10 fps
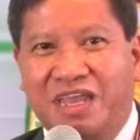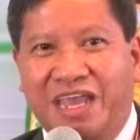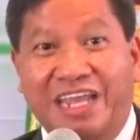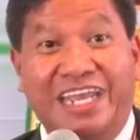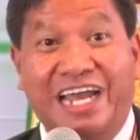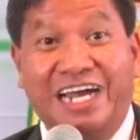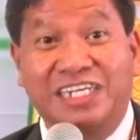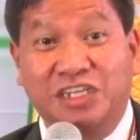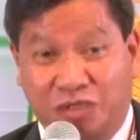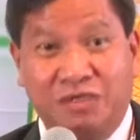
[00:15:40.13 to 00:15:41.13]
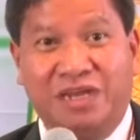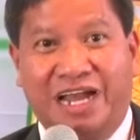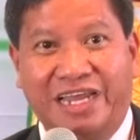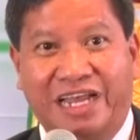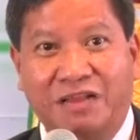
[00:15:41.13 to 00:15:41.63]
and he asks you,
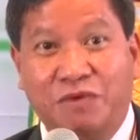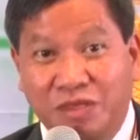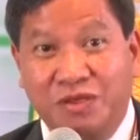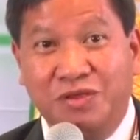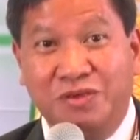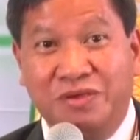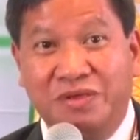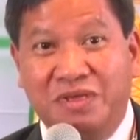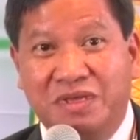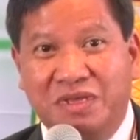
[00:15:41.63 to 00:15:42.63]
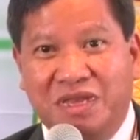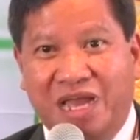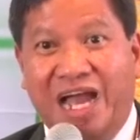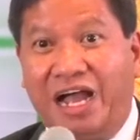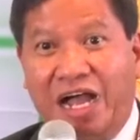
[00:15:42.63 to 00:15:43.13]
"Hi, Al, what do you do?"
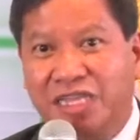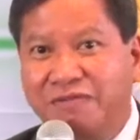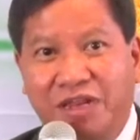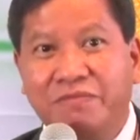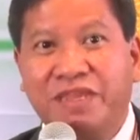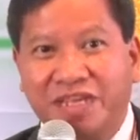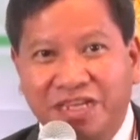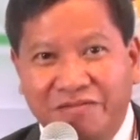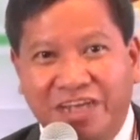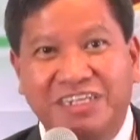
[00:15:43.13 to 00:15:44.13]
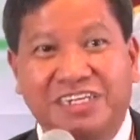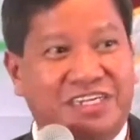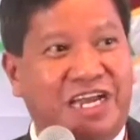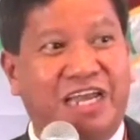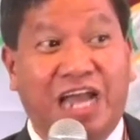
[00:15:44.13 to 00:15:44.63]
Ah, I develop medical
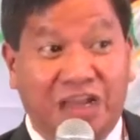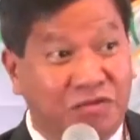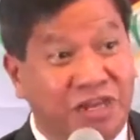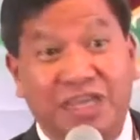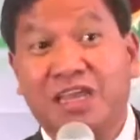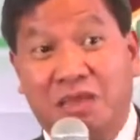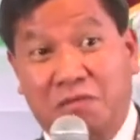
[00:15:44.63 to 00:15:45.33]
devices. I actually